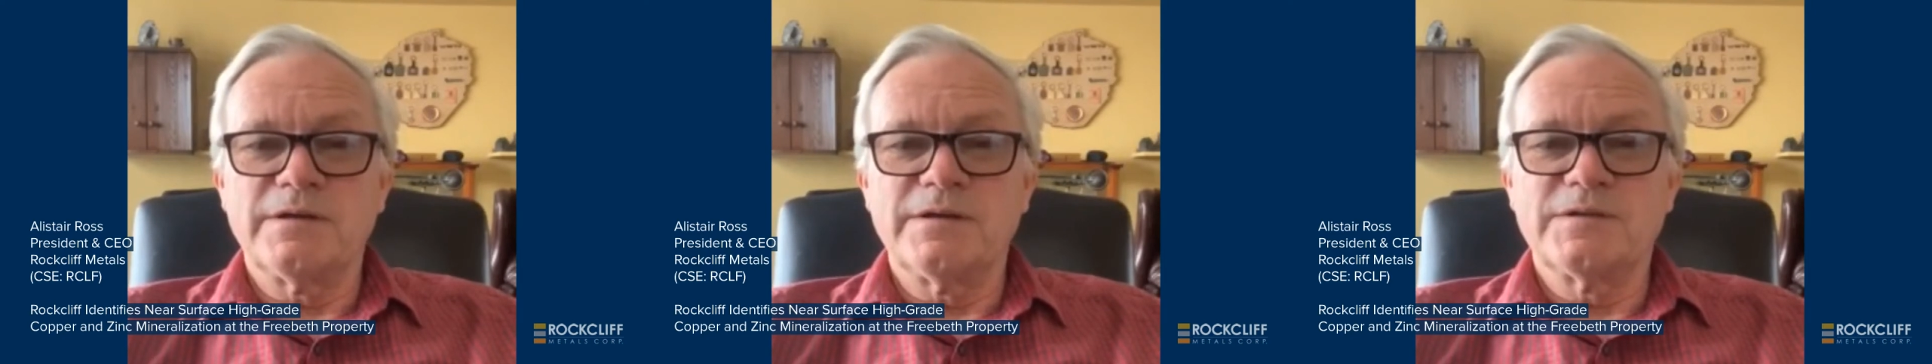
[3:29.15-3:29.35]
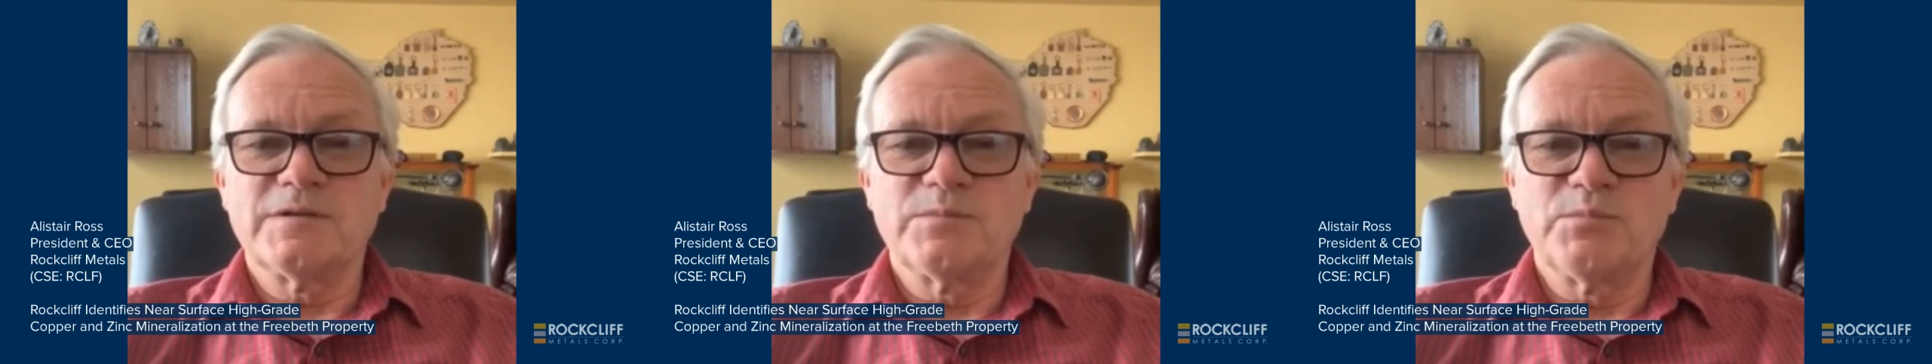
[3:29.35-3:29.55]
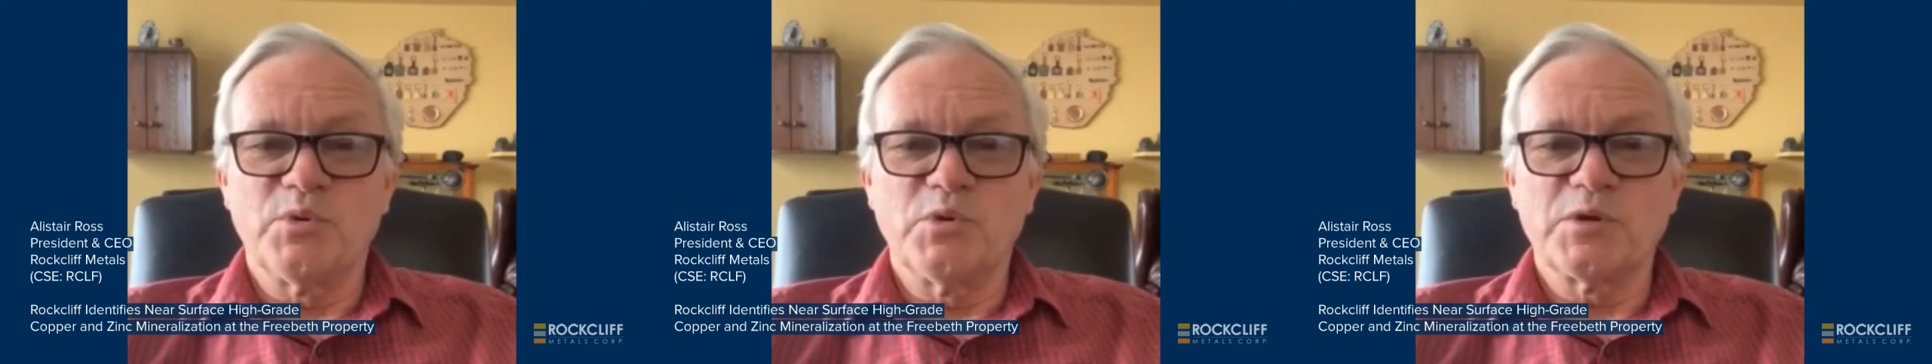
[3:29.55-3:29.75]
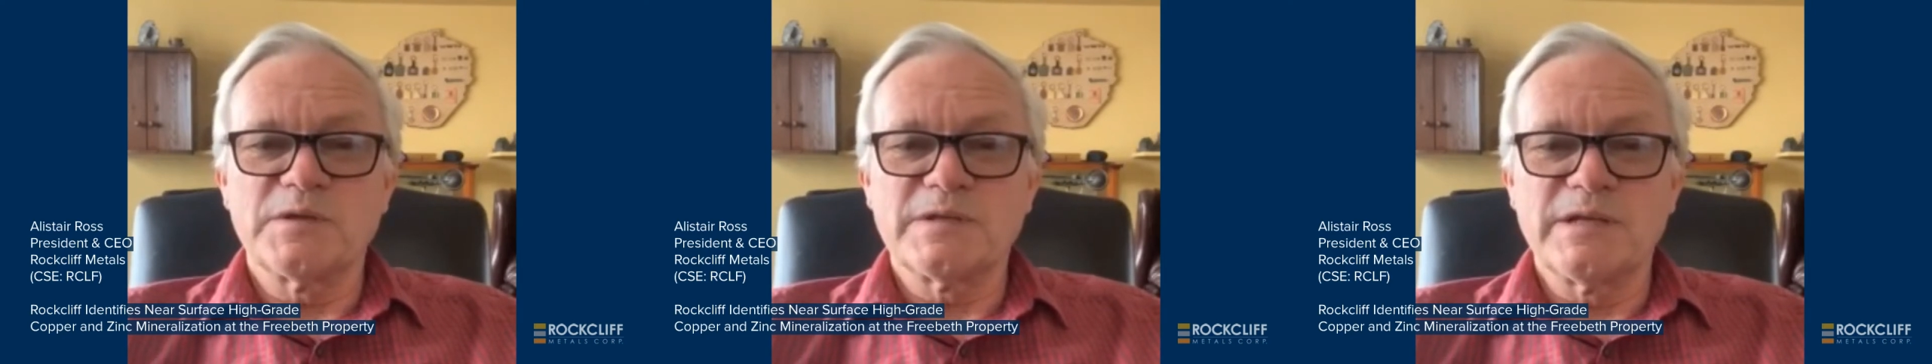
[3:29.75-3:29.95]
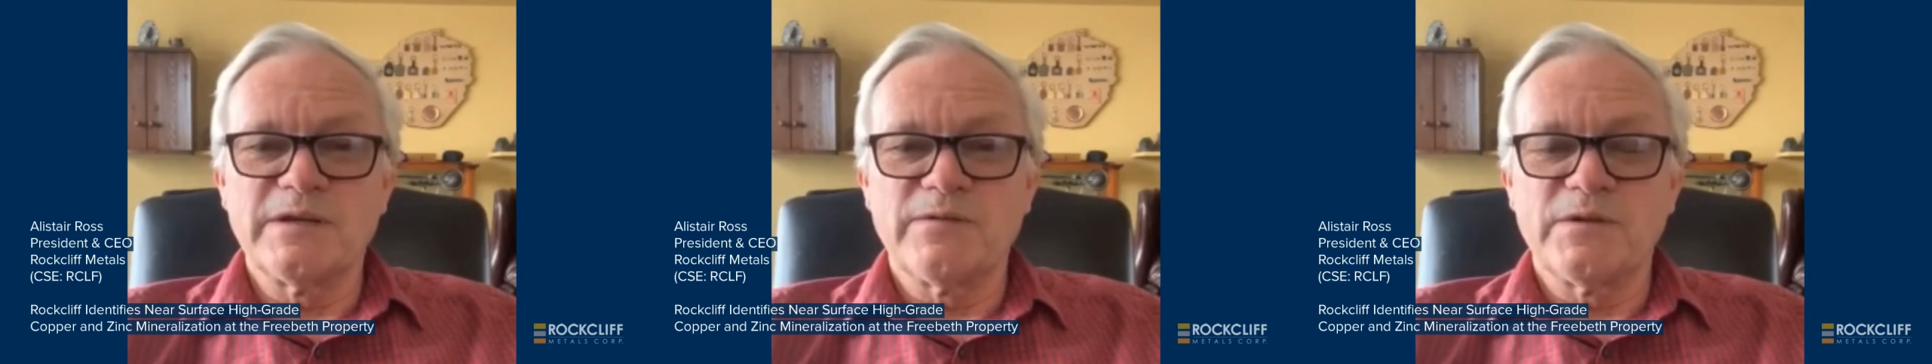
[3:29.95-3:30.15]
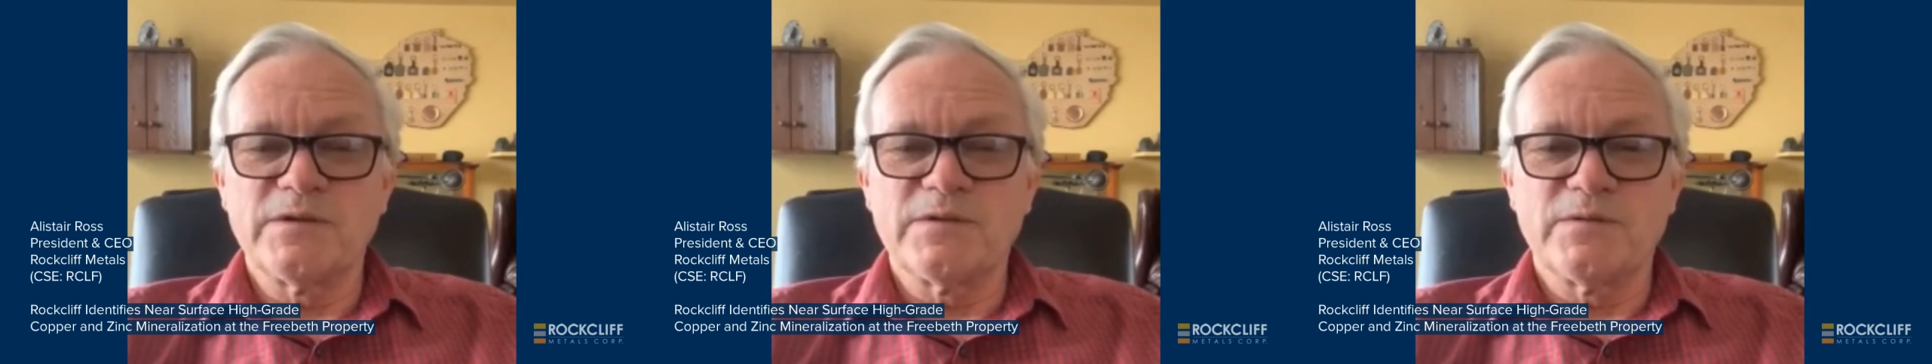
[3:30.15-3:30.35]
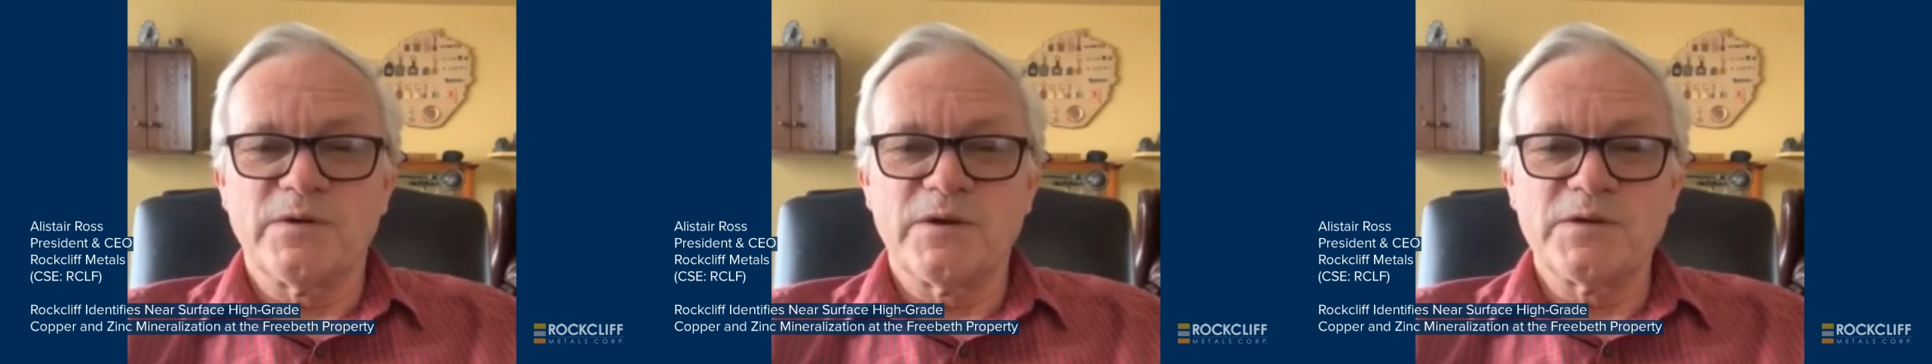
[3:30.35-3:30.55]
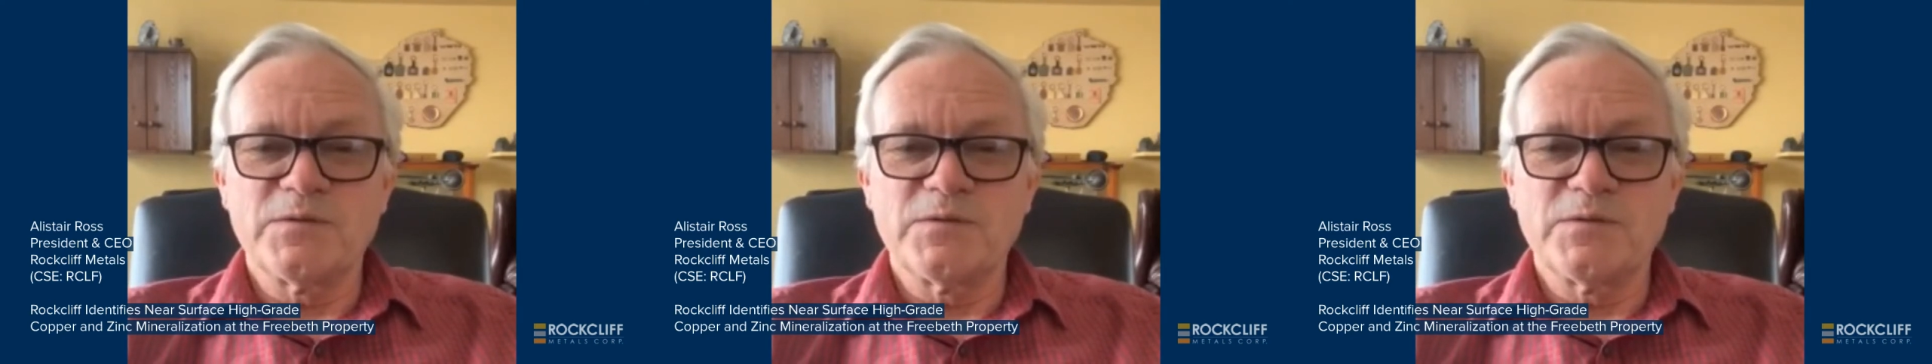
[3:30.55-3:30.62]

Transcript: its importance level as far